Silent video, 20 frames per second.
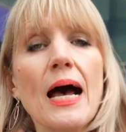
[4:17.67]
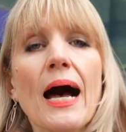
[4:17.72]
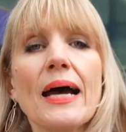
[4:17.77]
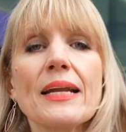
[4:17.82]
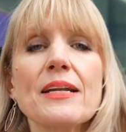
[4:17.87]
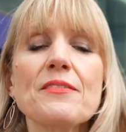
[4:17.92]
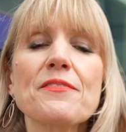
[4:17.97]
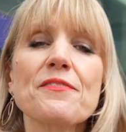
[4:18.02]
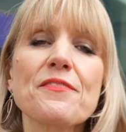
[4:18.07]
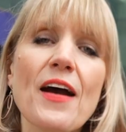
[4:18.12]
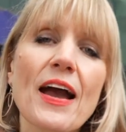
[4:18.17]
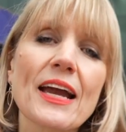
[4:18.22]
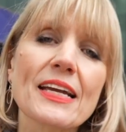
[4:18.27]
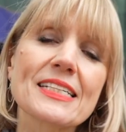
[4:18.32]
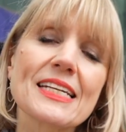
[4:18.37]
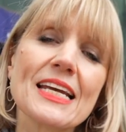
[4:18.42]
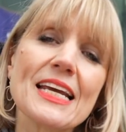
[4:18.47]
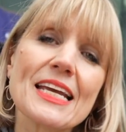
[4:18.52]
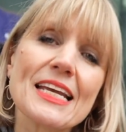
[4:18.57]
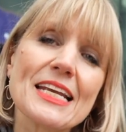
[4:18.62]
And in
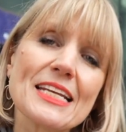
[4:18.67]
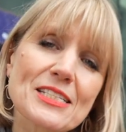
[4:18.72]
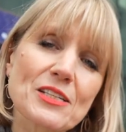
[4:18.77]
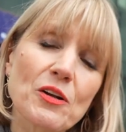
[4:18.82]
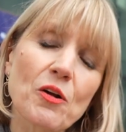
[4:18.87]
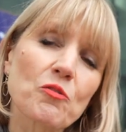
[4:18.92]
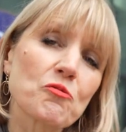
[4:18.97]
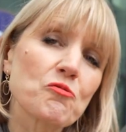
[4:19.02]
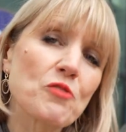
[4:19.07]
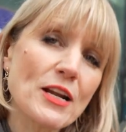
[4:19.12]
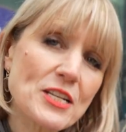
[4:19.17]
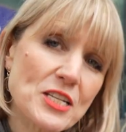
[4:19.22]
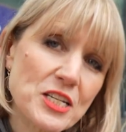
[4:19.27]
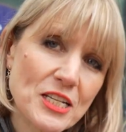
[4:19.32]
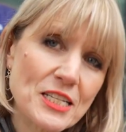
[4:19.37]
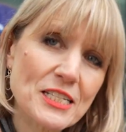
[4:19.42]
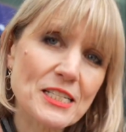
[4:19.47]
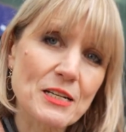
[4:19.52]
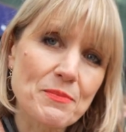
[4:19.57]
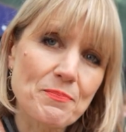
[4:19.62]
fact, he's not
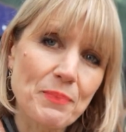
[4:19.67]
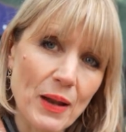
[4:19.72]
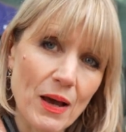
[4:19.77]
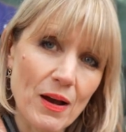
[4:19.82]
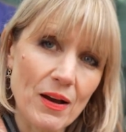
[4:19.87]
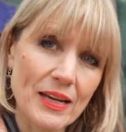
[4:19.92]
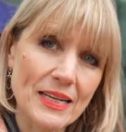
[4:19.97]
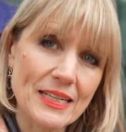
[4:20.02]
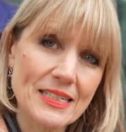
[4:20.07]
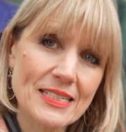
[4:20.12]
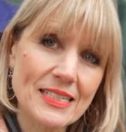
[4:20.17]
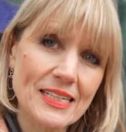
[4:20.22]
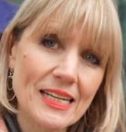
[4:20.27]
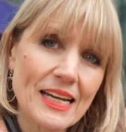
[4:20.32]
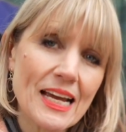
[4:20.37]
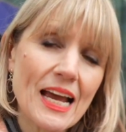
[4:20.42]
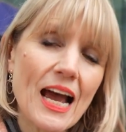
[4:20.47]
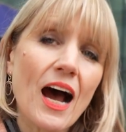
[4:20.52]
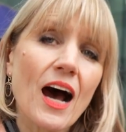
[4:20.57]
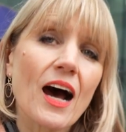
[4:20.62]
registered blind
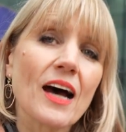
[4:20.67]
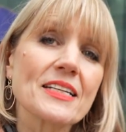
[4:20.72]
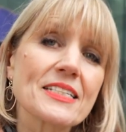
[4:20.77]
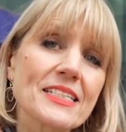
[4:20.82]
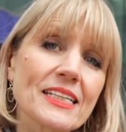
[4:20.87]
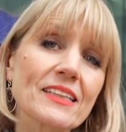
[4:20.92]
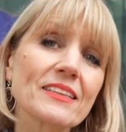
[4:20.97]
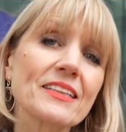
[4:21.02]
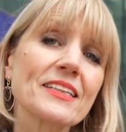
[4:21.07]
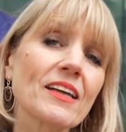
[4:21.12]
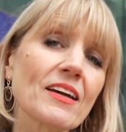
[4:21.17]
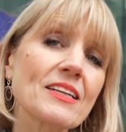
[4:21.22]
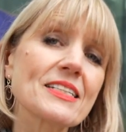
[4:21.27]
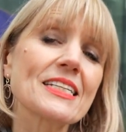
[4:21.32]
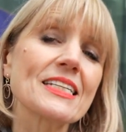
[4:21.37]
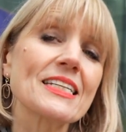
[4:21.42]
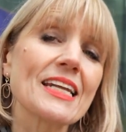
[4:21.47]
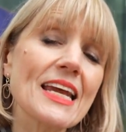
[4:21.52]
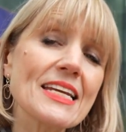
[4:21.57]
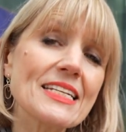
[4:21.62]
until the
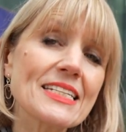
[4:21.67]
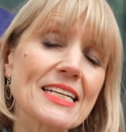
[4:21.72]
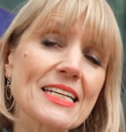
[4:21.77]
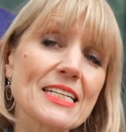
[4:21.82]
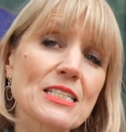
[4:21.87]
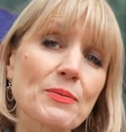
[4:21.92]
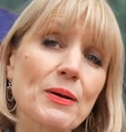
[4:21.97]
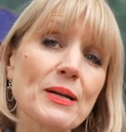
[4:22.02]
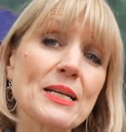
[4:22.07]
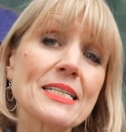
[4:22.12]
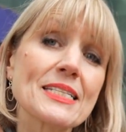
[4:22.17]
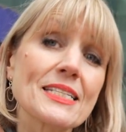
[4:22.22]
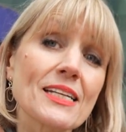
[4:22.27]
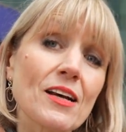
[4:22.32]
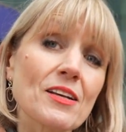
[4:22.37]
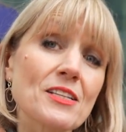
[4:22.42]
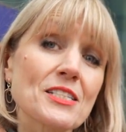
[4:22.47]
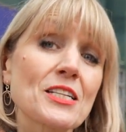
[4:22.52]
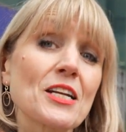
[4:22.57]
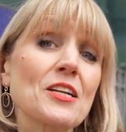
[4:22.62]
1980s, when he
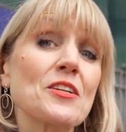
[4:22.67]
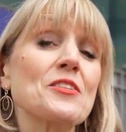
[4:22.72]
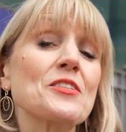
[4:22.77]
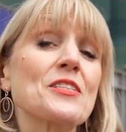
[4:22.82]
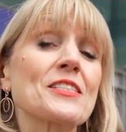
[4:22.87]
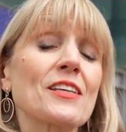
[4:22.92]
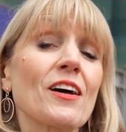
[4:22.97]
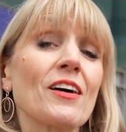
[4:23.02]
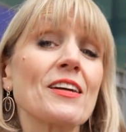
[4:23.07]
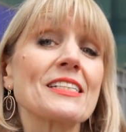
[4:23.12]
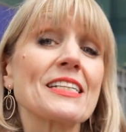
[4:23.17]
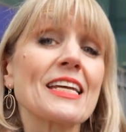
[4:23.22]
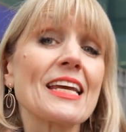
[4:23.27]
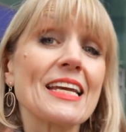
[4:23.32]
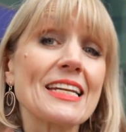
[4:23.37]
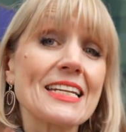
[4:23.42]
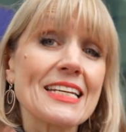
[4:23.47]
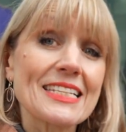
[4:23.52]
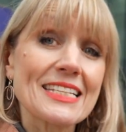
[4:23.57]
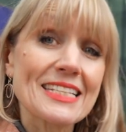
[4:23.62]
starts to lose sight
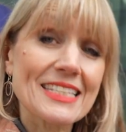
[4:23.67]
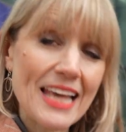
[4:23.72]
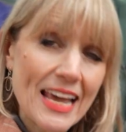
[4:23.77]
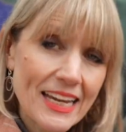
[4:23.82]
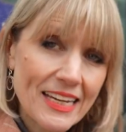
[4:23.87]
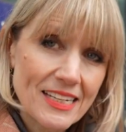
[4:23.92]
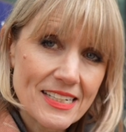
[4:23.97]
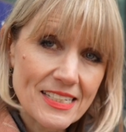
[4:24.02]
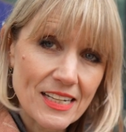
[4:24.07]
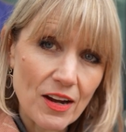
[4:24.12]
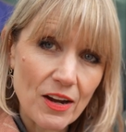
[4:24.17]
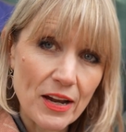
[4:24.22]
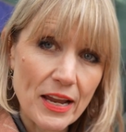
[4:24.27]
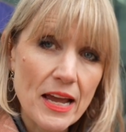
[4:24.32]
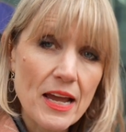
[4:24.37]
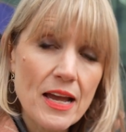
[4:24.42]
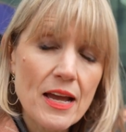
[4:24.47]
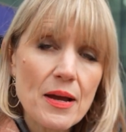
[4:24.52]
in his second eye.